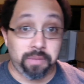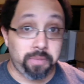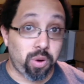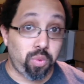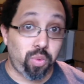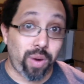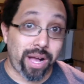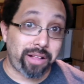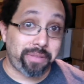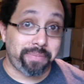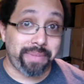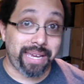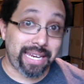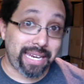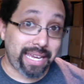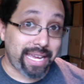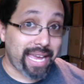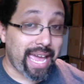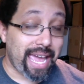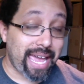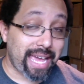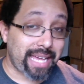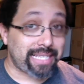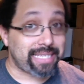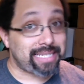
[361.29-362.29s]
are well-meaning
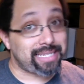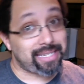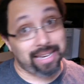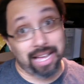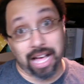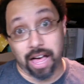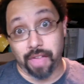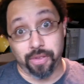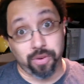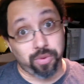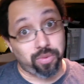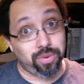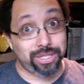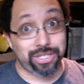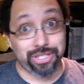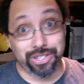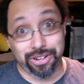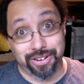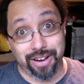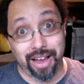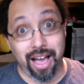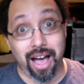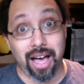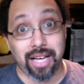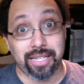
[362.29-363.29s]
hands and other ones are
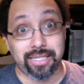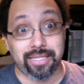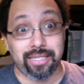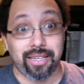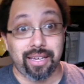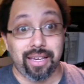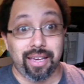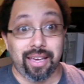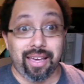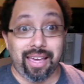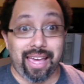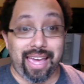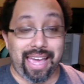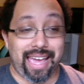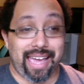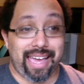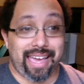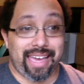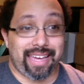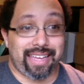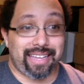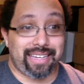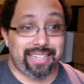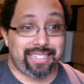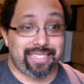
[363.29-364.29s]
not.
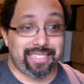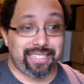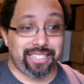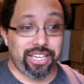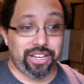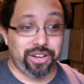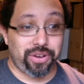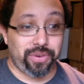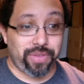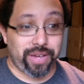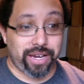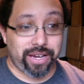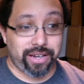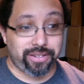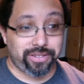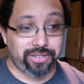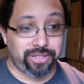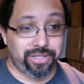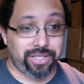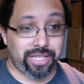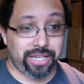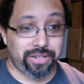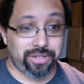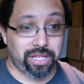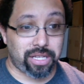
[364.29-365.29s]
And, you know,
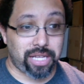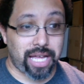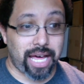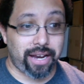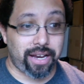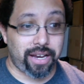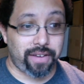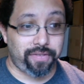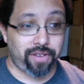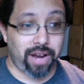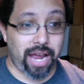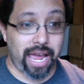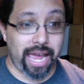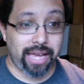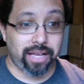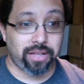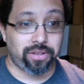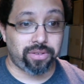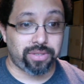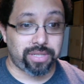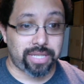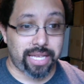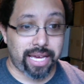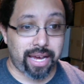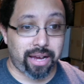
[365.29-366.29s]
there's a lot of different
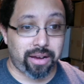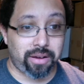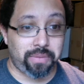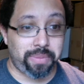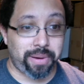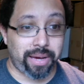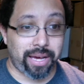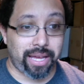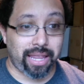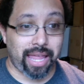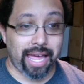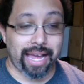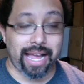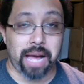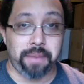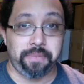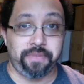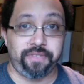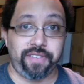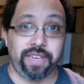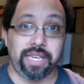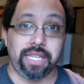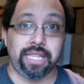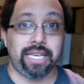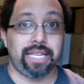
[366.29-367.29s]
angles there, but like, I'm
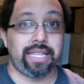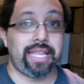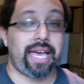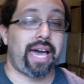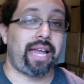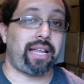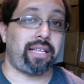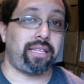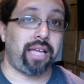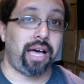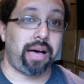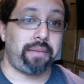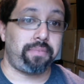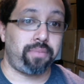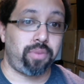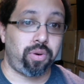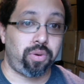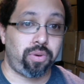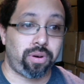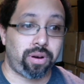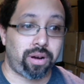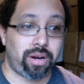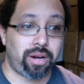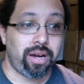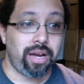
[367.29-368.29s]
feeling that a lot
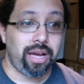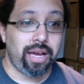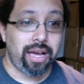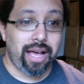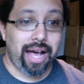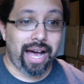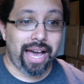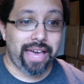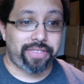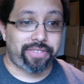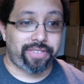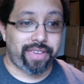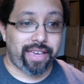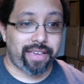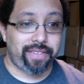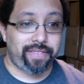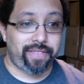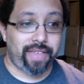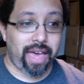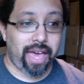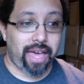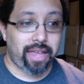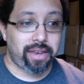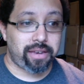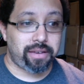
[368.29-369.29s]
more, I think,
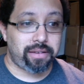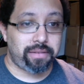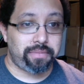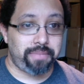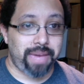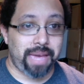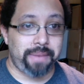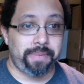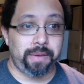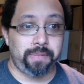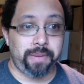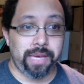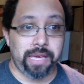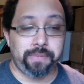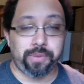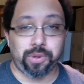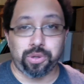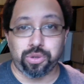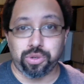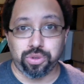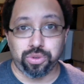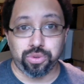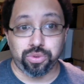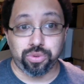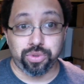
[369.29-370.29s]
than maybe people
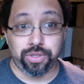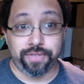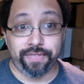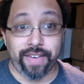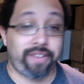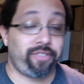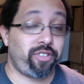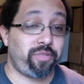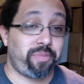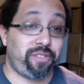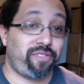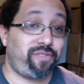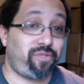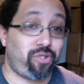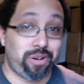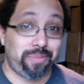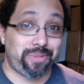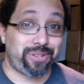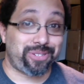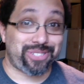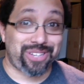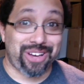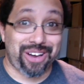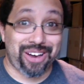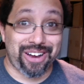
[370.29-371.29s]
whose favorite
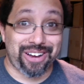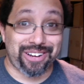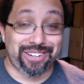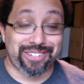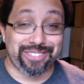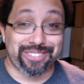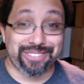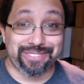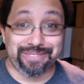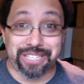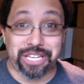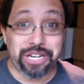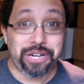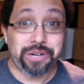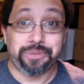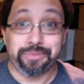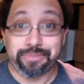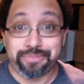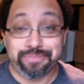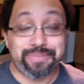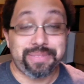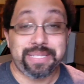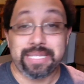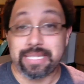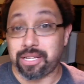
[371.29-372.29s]
performers are, you know,
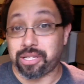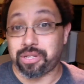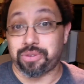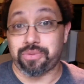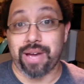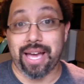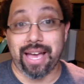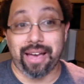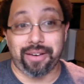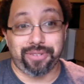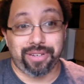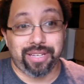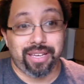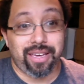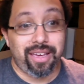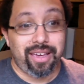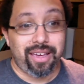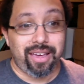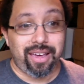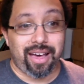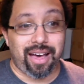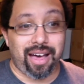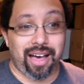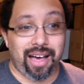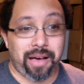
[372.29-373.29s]
still around,
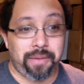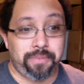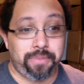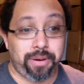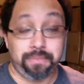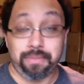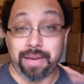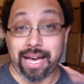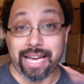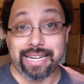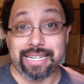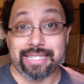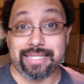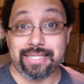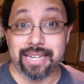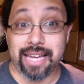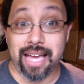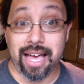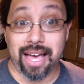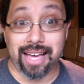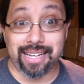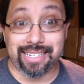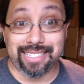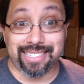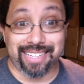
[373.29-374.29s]
but mine is
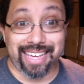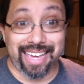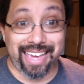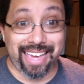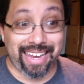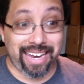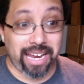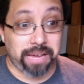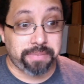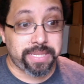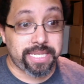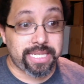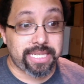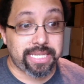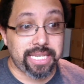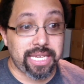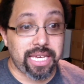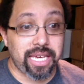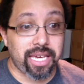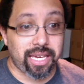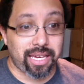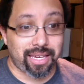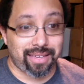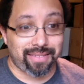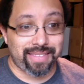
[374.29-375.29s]
not. And I'm
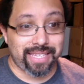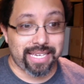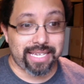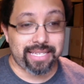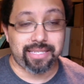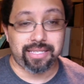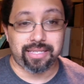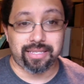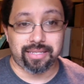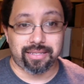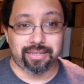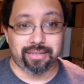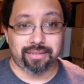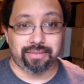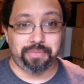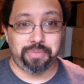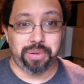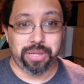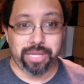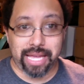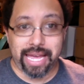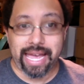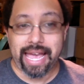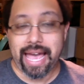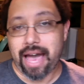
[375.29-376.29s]
seeing this
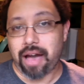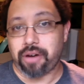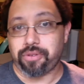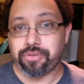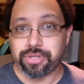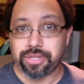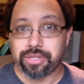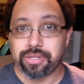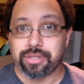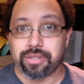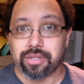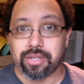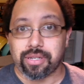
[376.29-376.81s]
play out,